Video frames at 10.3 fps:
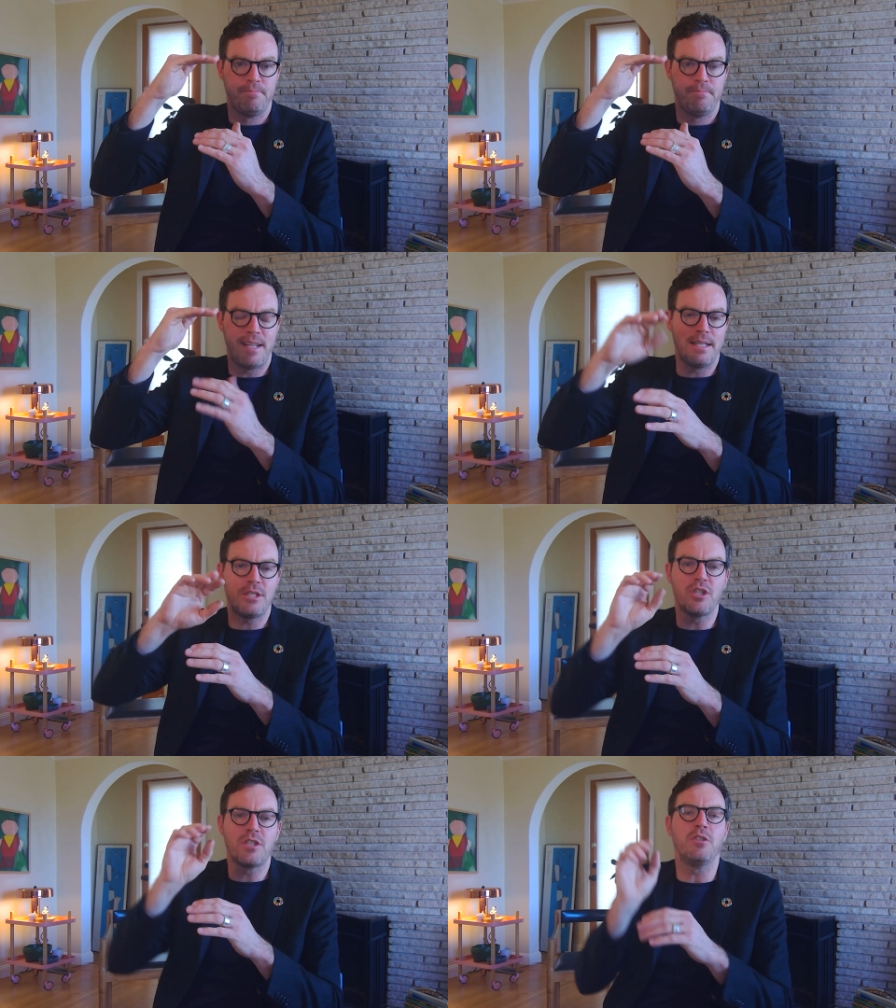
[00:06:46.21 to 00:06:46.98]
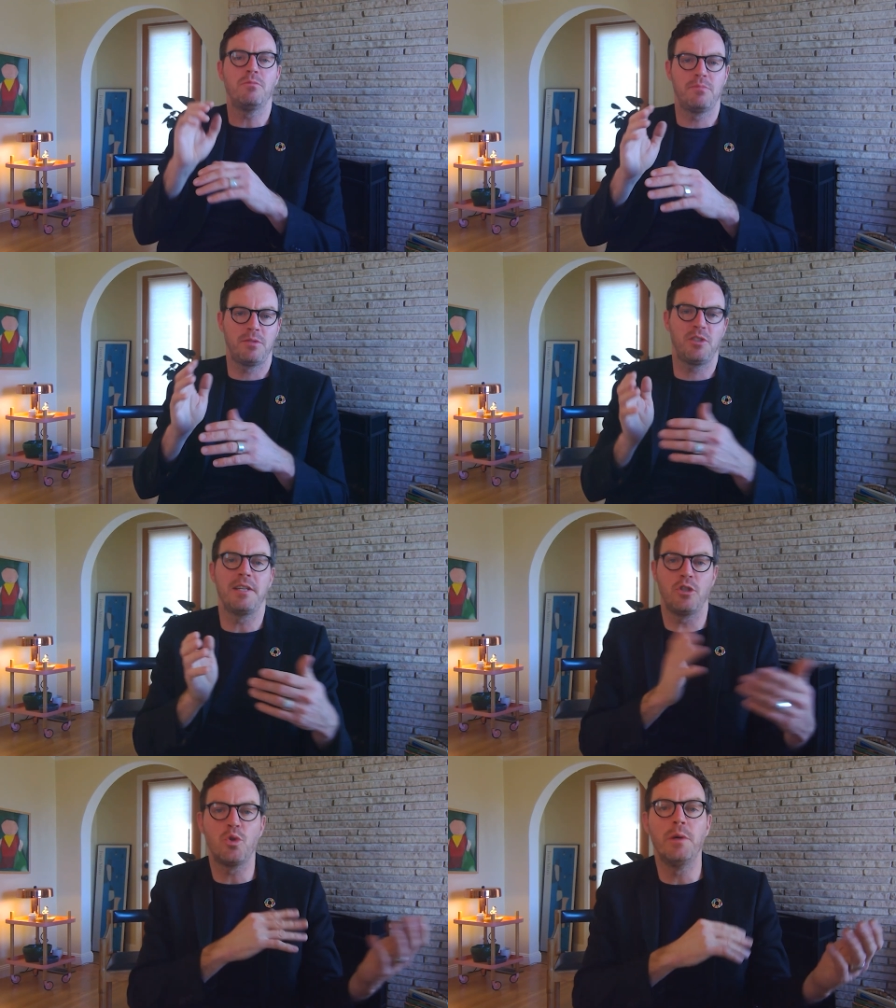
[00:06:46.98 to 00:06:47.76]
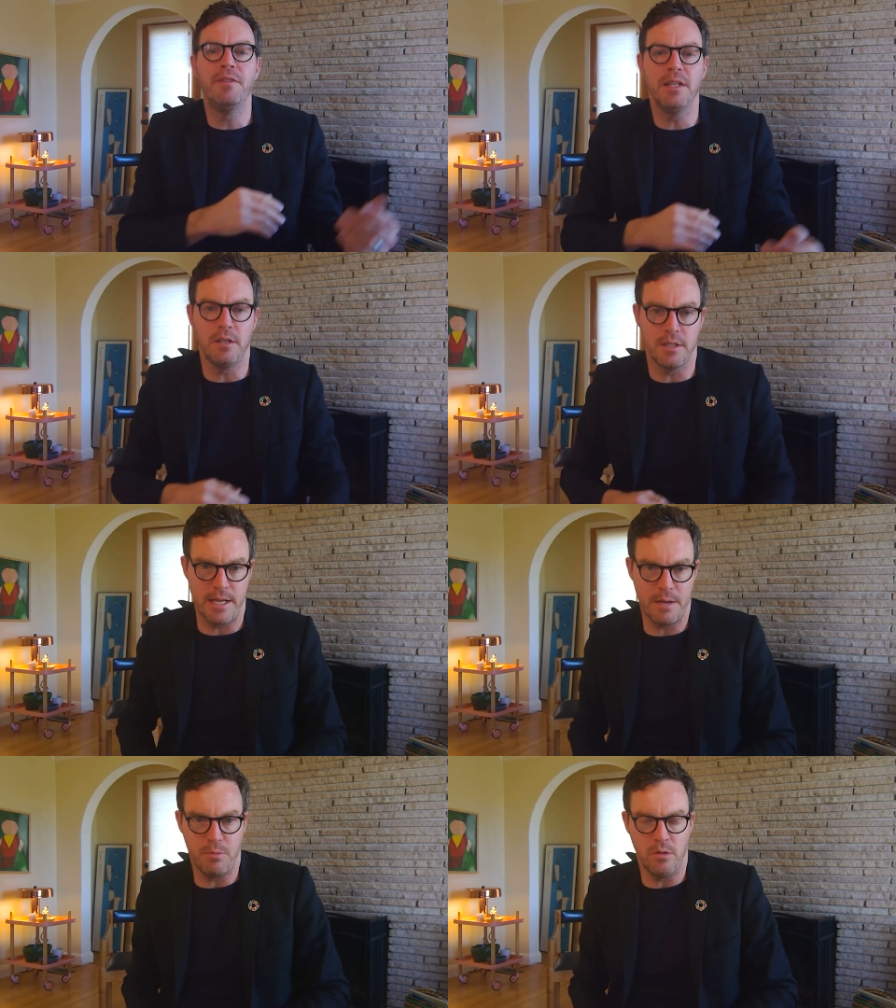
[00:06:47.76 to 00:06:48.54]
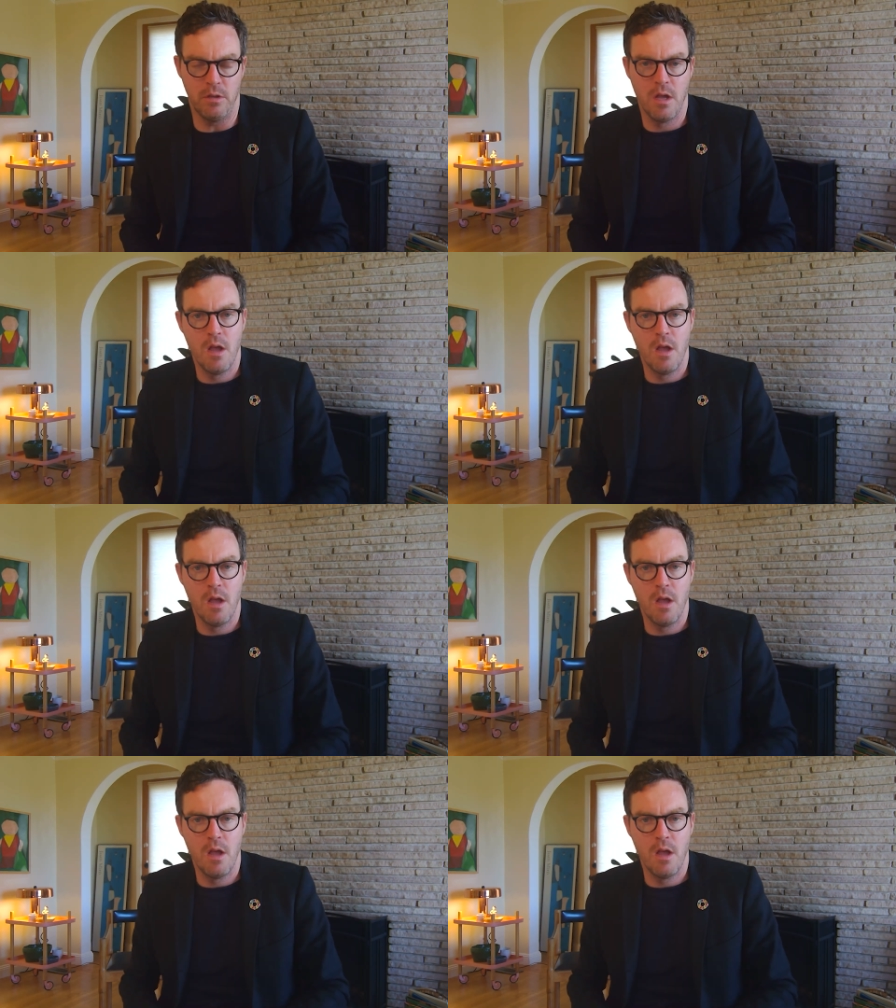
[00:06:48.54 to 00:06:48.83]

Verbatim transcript: Now that's just a kind of trivial example.